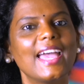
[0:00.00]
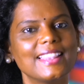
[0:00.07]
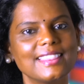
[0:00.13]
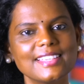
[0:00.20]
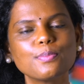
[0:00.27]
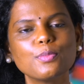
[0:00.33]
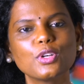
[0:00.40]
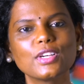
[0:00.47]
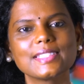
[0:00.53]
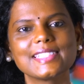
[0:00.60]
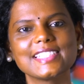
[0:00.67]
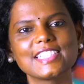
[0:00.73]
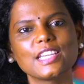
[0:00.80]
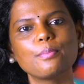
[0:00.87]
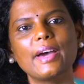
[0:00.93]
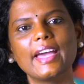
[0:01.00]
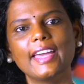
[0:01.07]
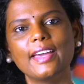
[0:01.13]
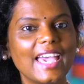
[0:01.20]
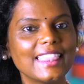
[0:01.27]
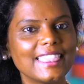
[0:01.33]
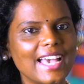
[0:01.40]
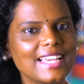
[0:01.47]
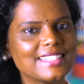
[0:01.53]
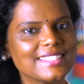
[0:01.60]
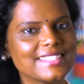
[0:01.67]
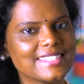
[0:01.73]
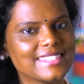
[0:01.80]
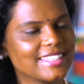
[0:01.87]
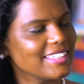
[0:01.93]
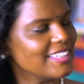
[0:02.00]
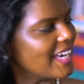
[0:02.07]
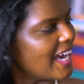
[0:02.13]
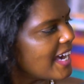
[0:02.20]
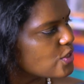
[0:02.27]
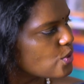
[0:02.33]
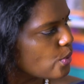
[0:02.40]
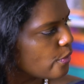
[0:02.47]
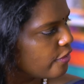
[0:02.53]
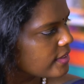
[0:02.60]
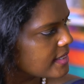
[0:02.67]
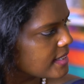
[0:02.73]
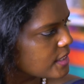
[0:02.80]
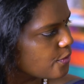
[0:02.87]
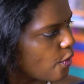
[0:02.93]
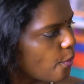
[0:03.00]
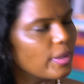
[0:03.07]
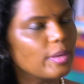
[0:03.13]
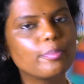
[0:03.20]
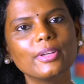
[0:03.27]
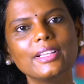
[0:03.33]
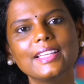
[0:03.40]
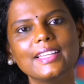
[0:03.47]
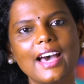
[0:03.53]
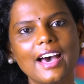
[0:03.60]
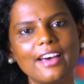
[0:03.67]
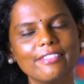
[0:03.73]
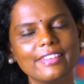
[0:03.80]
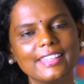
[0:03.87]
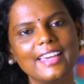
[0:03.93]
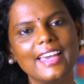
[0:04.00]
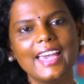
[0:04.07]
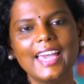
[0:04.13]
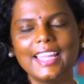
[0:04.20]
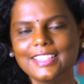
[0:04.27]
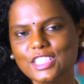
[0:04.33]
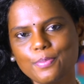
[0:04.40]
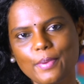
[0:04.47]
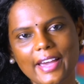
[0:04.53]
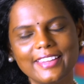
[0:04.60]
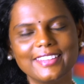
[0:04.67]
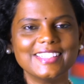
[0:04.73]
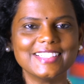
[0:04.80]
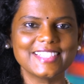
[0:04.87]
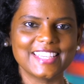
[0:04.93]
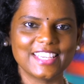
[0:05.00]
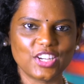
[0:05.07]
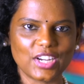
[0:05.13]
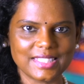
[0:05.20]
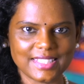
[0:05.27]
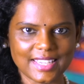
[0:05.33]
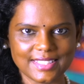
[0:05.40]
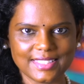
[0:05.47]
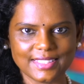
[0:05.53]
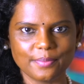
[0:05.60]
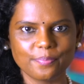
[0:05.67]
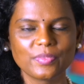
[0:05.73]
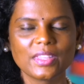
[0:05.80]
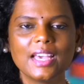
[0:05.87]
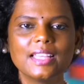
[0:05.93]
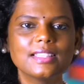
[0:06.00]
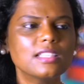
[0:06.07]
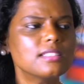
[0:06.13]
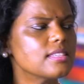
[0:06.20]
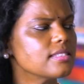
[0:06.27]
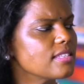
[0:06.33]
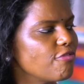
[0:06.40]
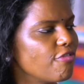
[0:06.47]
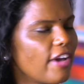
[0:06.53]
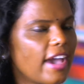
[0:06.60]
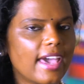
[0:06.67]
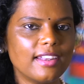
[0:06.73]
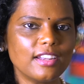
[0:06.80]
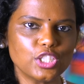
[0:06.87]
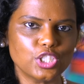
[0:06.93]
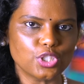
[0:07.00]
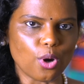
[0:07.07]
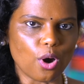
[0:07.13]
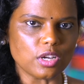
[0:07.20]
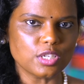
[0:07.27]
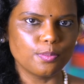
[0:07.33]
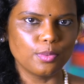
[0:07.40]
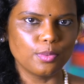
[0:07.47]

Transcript: And this book is written by and that is the Astrophysics for People in a Hurry, and it's by Neil deGrasse Tyson. This is a fairly short